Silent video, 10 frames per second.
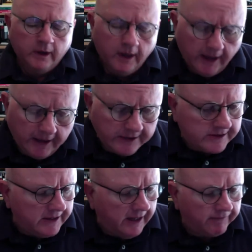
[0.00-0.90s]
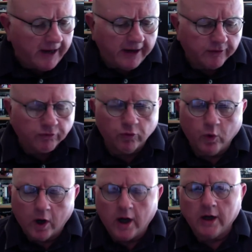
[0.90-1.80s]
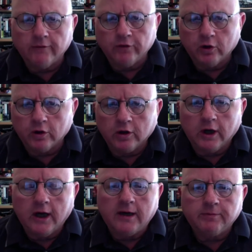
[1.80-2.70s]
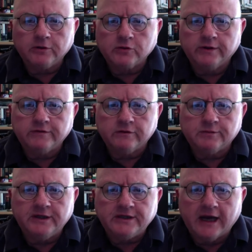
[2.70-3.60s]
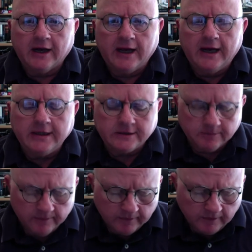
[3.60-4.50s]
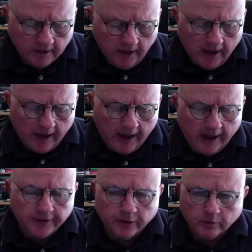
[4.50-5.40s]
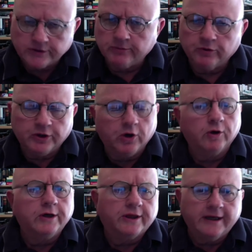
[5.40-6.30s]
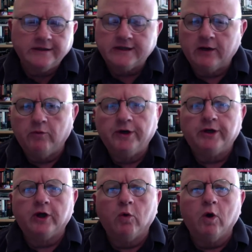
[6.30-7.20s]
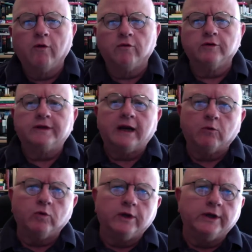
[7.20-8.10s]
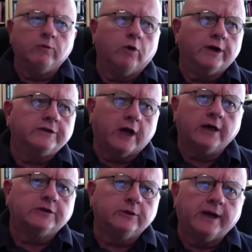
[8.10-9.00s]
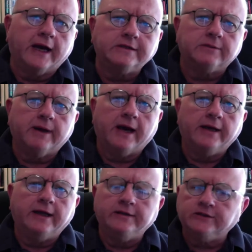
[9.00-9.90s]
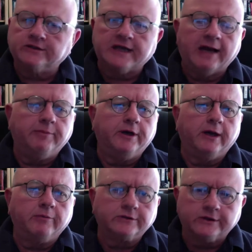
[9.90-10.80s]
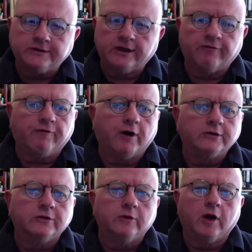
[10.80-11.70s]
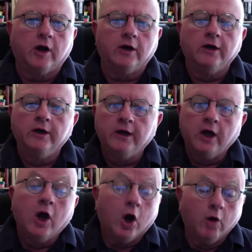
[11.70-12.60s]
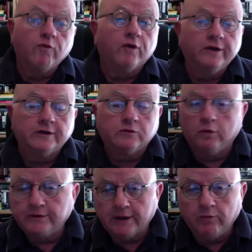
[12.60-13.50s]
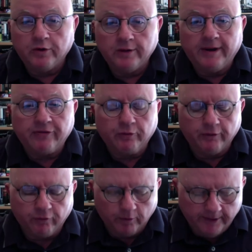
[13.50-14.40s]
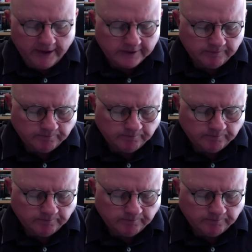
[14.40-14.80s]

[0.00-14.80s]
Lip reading: Hey listen, I've gotten through all of your persuasive speech outlines. There were some recurring things that I wanted to go over that I really want to talk to you guys about, and just typing it up was going to take far too long. Hopefully this won't take more than about 3 or 4 minutes.